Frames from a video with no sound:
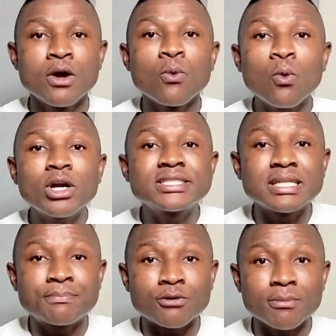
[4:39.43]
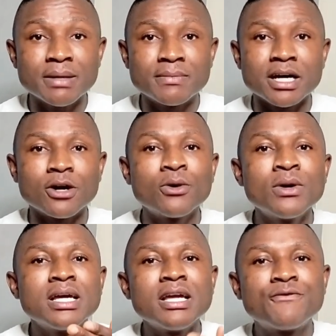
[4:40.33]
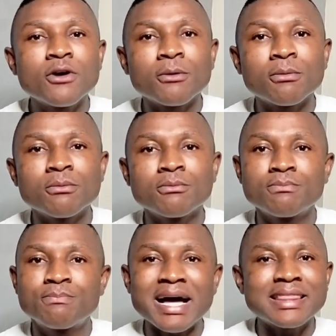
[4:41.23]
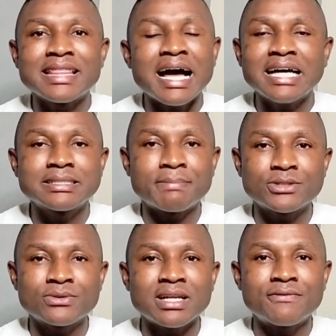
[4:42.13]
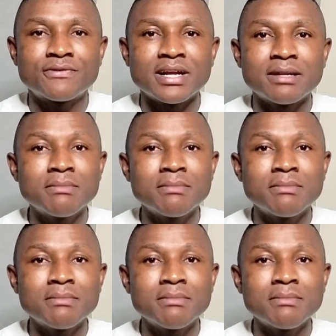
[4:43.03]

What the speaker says: What is the problem though? If your partner has a particular friend,